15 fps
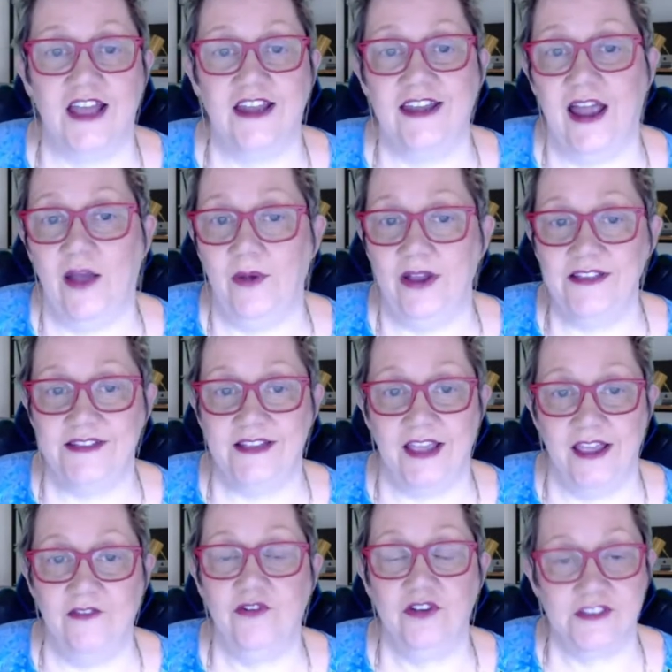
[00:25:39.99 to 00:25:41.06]
And now I
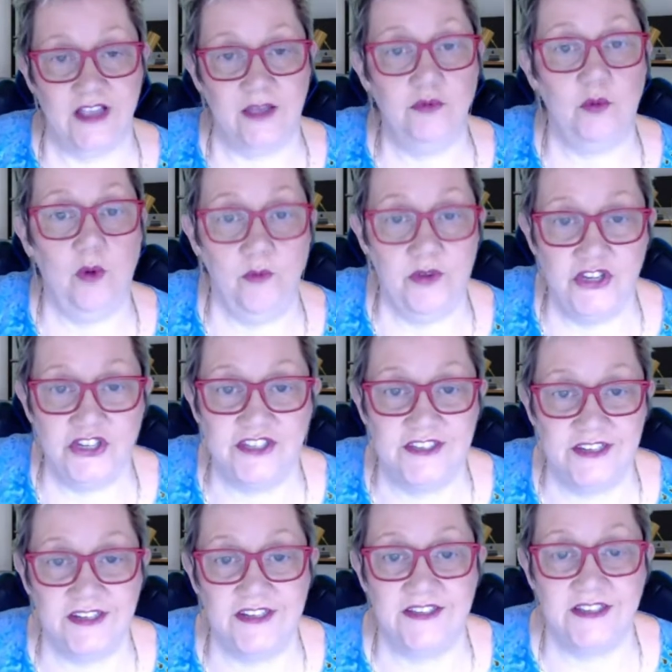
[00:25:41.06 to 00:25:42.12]
say, for example, what we
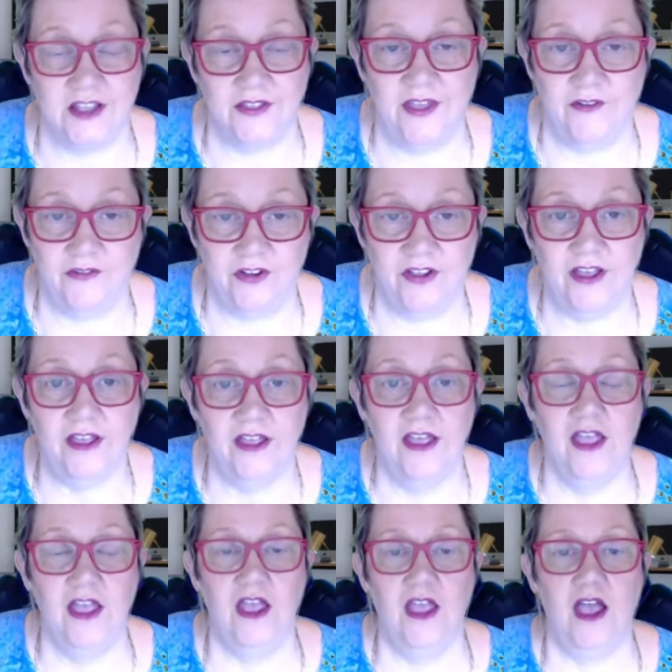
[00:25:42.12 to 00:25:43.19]
just did in South Africa,
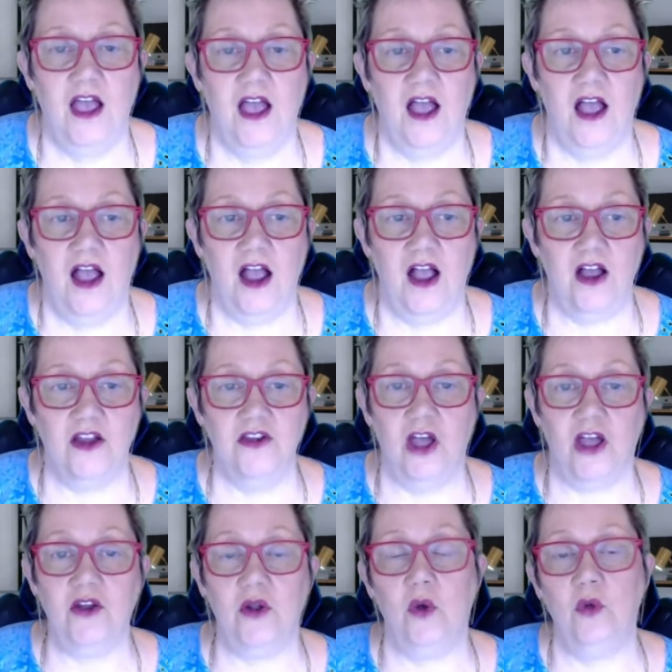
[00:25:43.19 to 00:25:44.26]

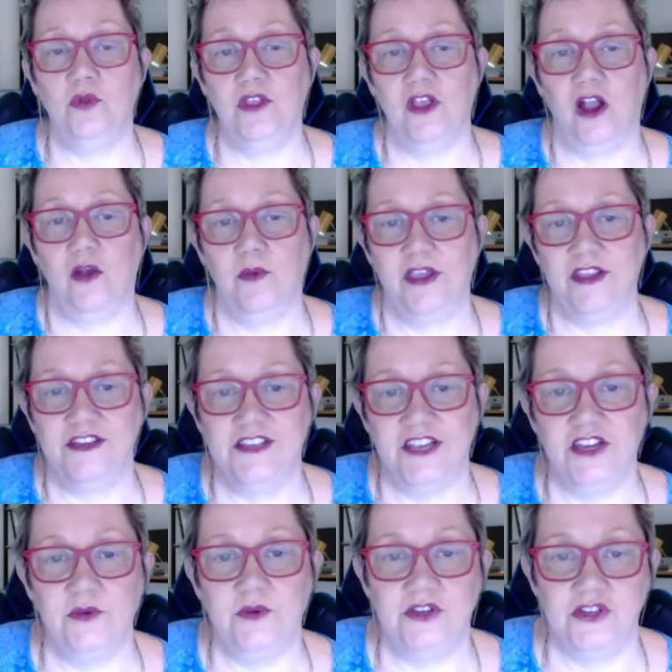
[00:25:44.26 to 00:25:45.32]
not only are we
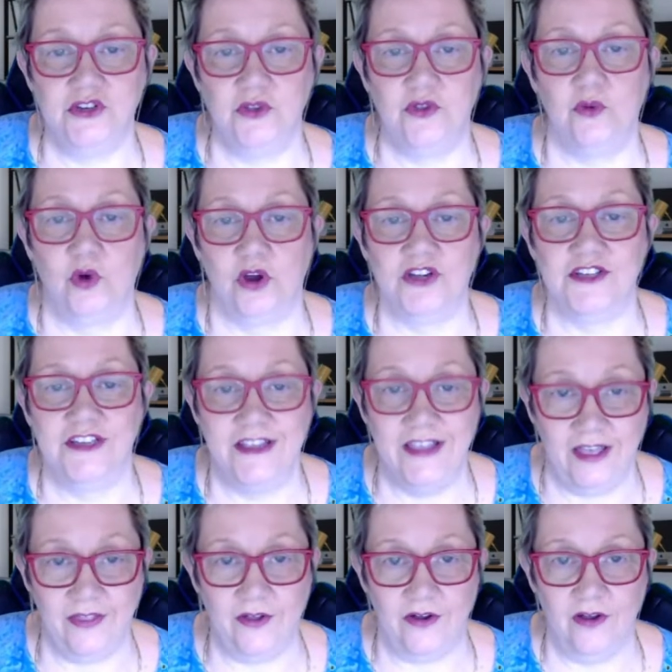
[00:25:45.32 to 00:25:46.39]
continuing to do the work
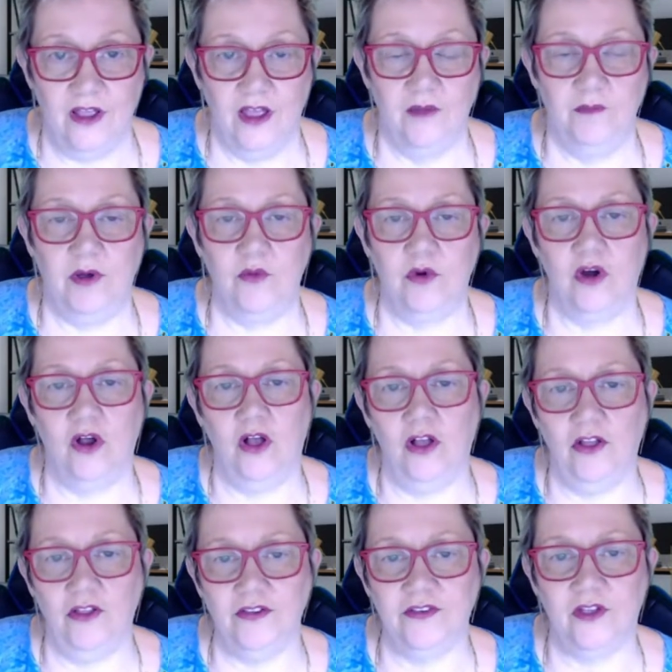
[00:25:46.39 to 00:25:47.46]
together, but we're
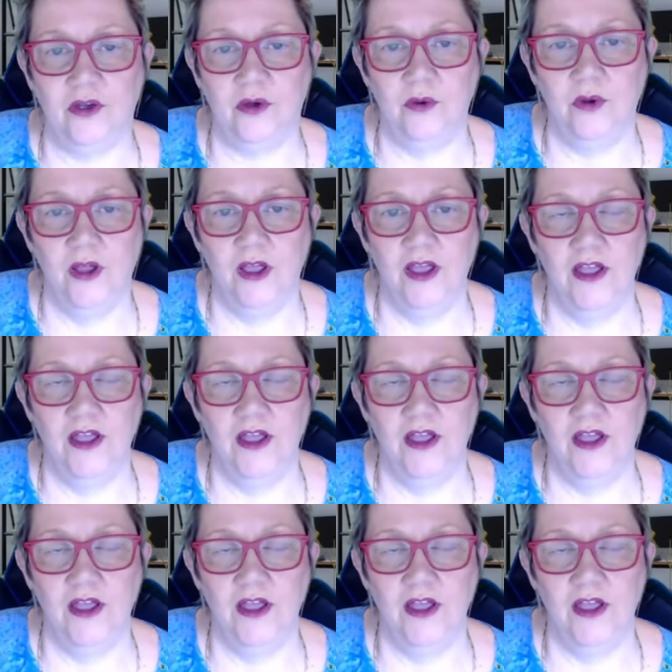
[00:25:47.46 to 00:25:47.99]
also